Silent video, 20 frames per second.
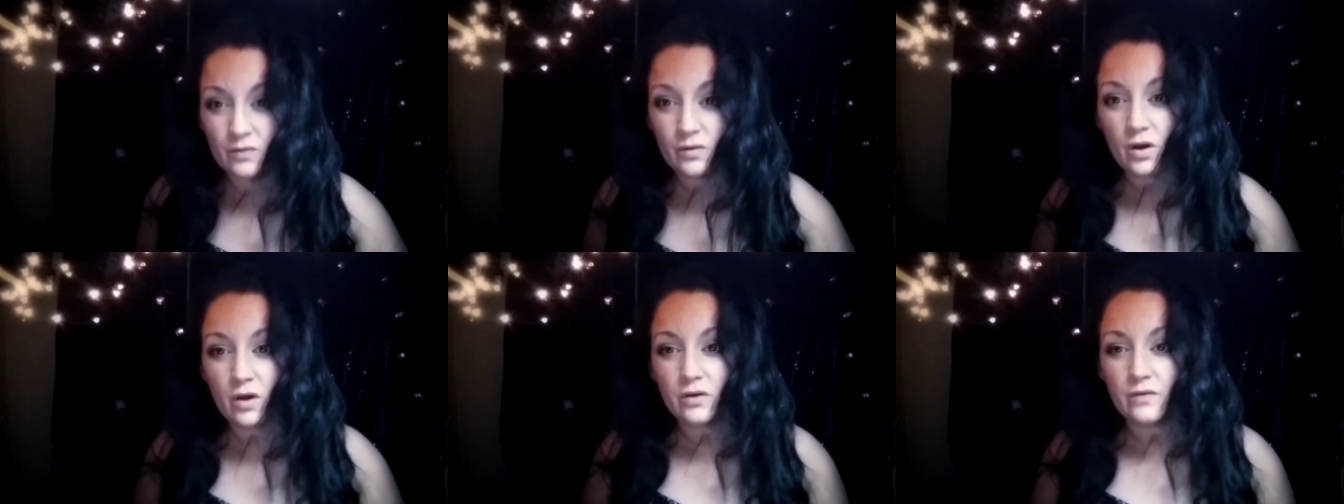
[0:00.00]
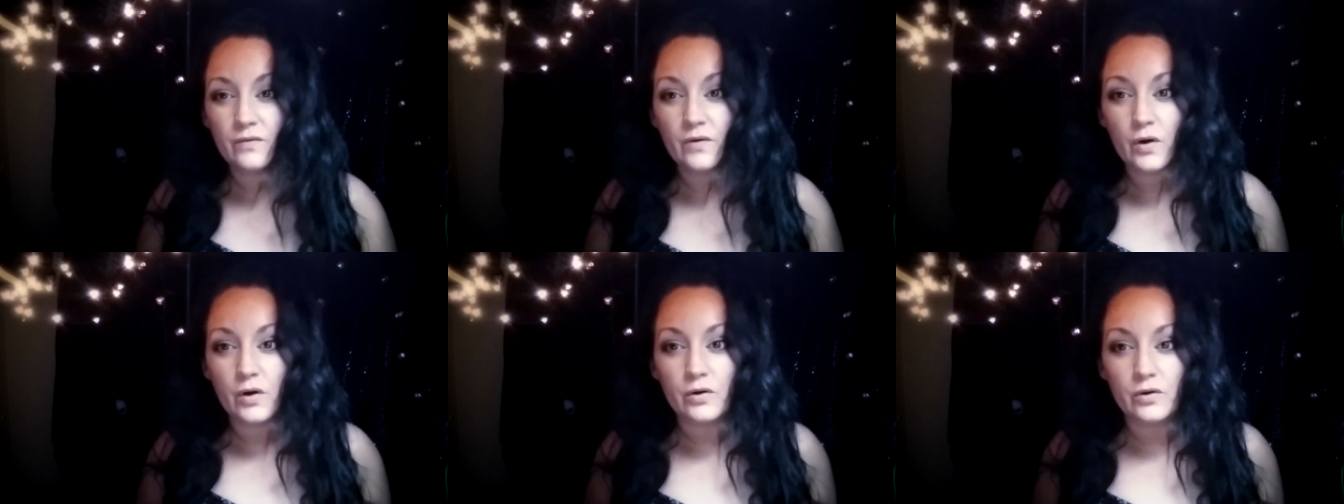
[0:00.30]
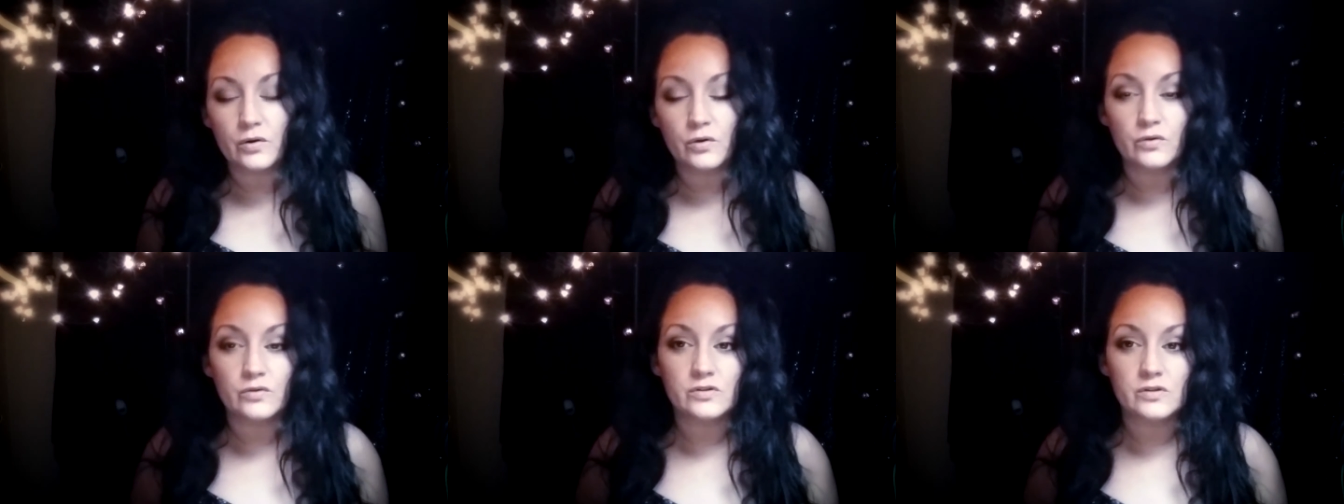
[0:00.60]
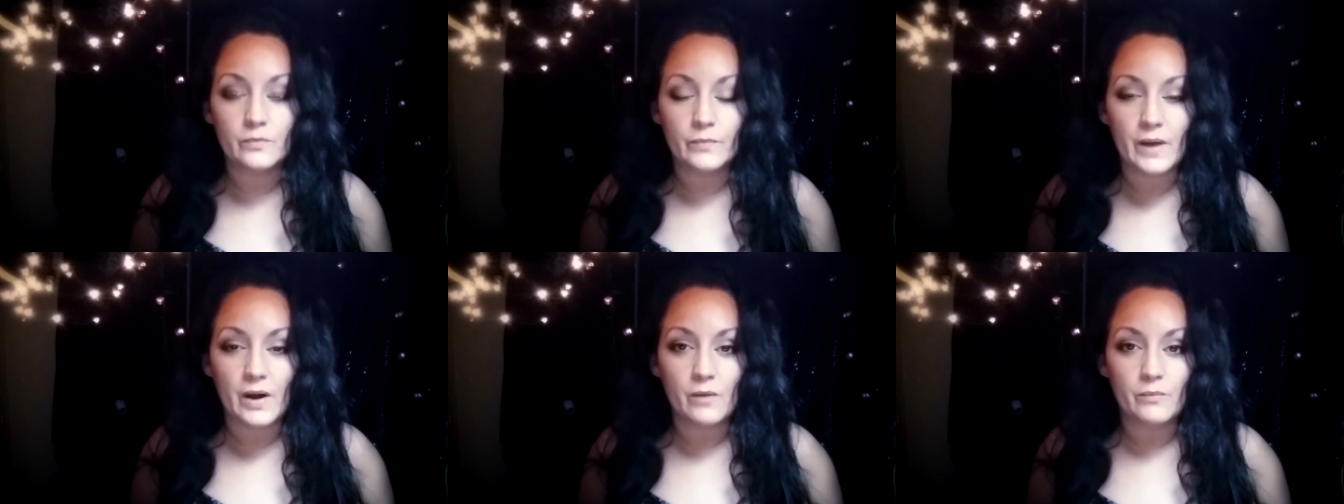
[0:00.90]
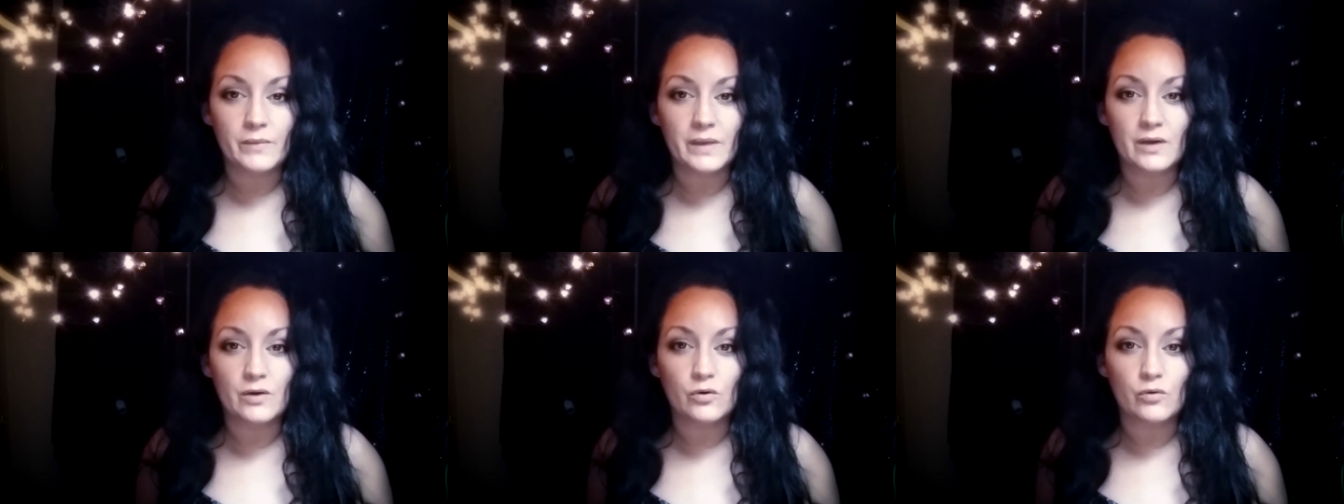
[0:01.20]
A lot of articles about
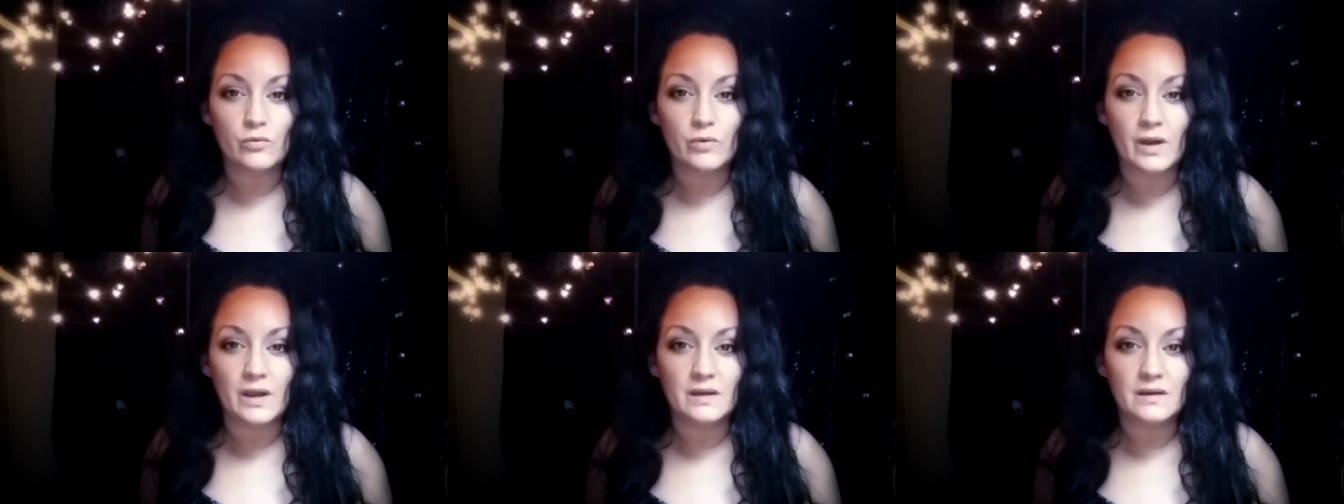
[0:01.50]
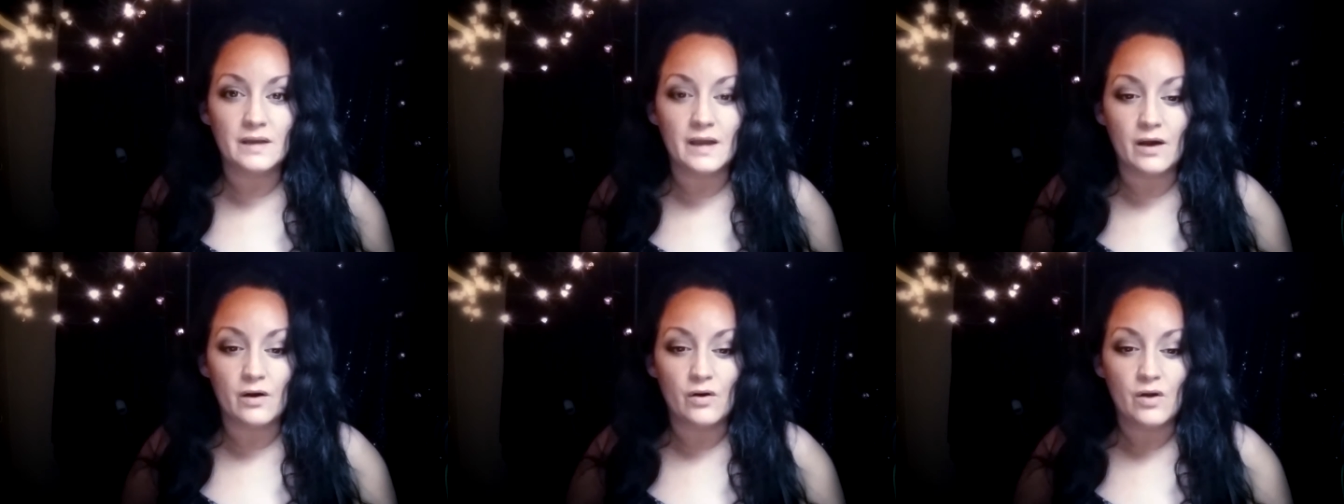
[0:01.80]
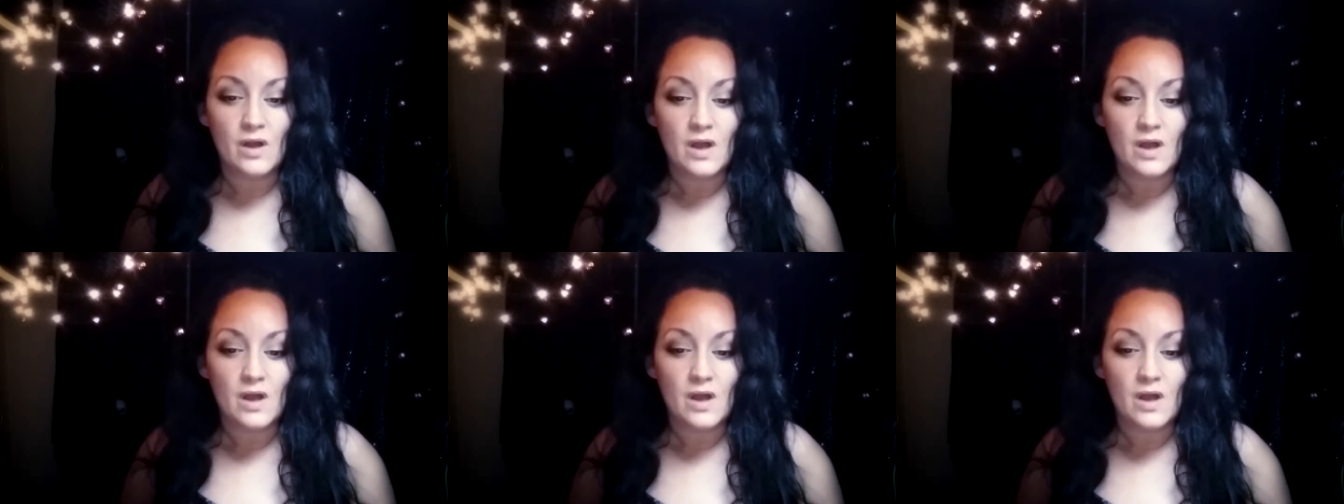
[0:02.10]
Maker right now.